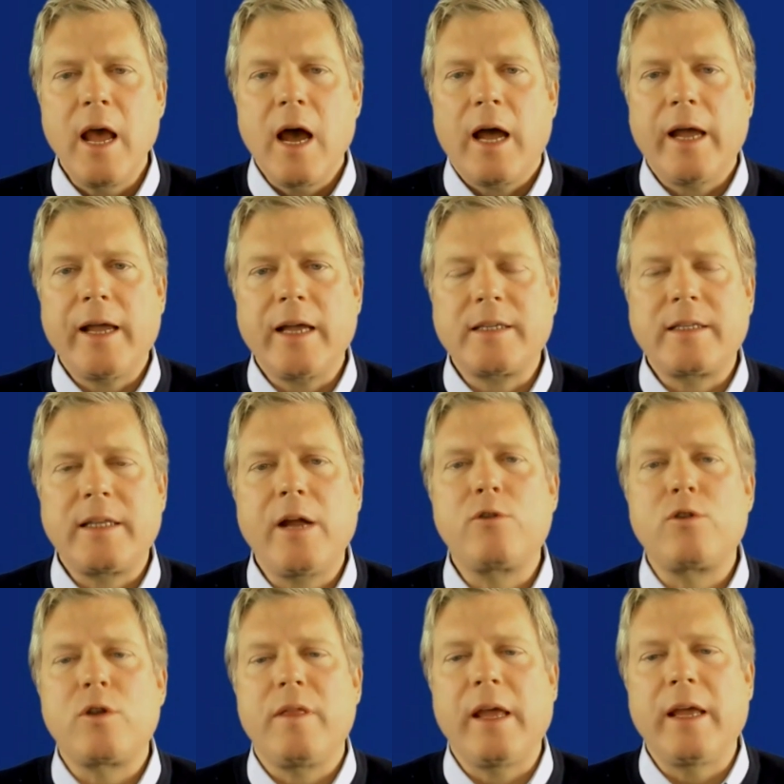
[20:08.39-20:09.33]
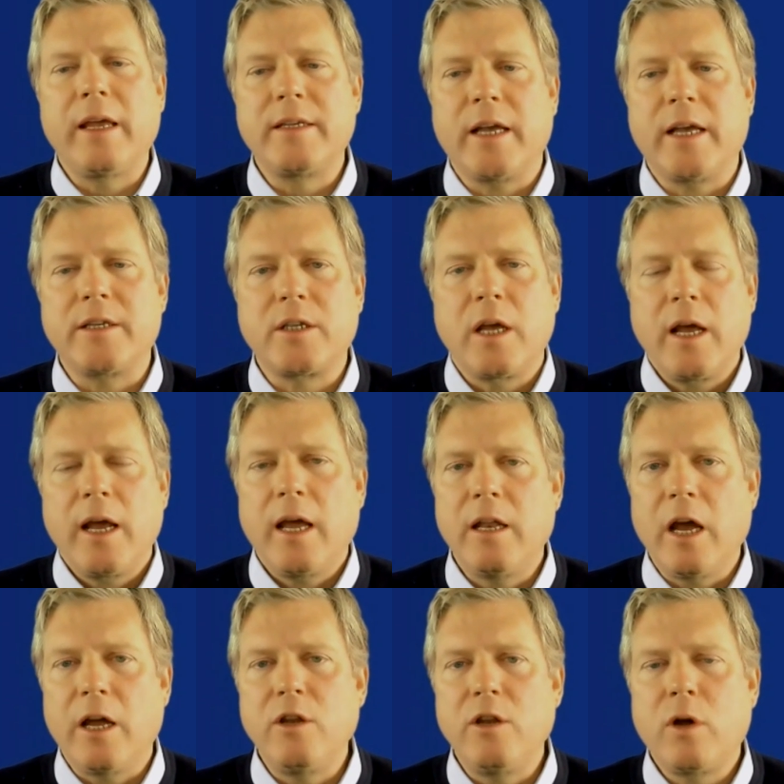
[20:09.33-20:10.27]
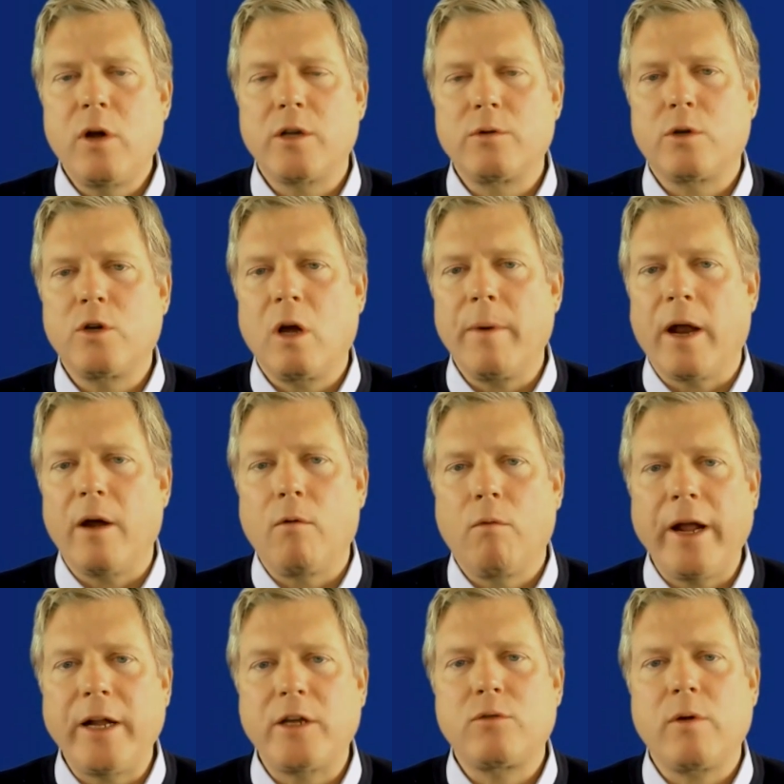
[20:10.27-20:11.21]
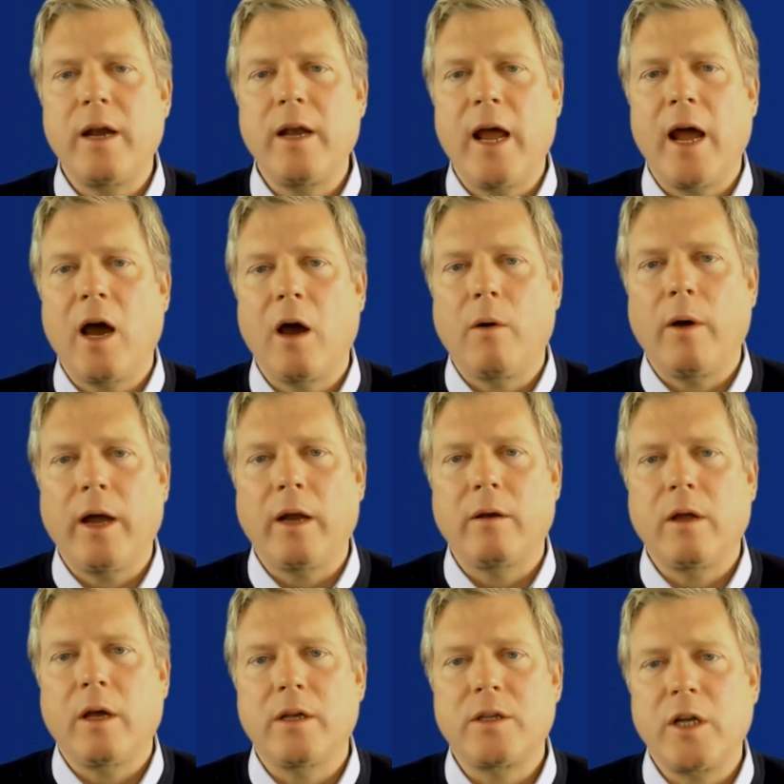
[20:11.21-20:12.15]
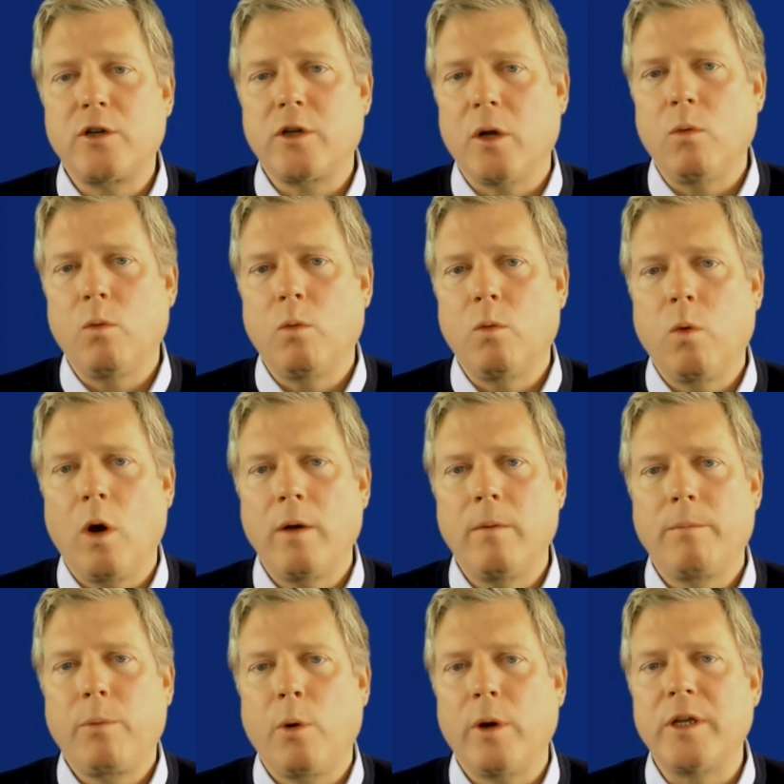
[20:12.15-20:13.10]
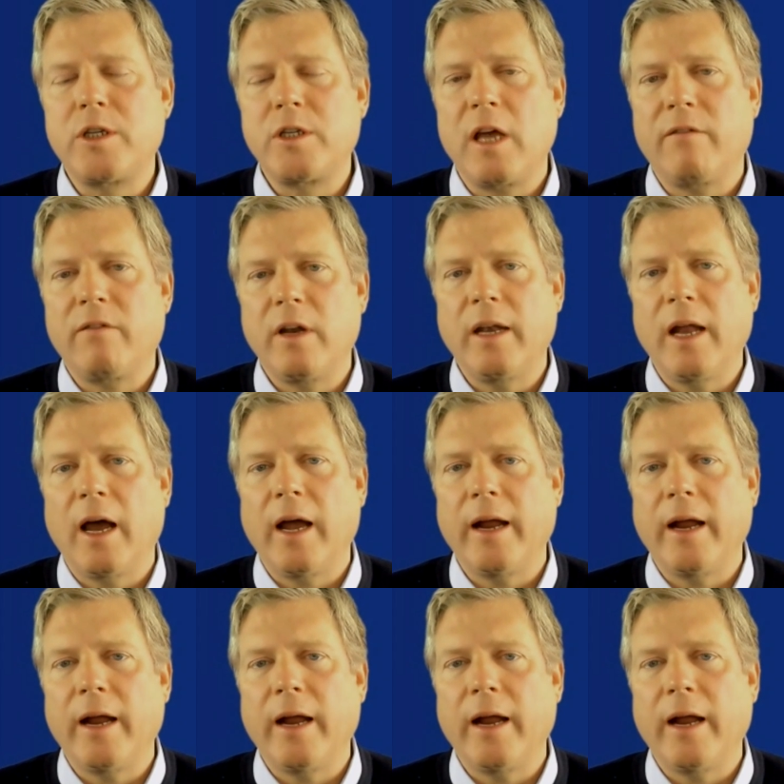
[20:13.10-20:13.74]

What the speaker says: I guess the interesting thing is this, and you guys were talking about it, rates right now at essentially 1.79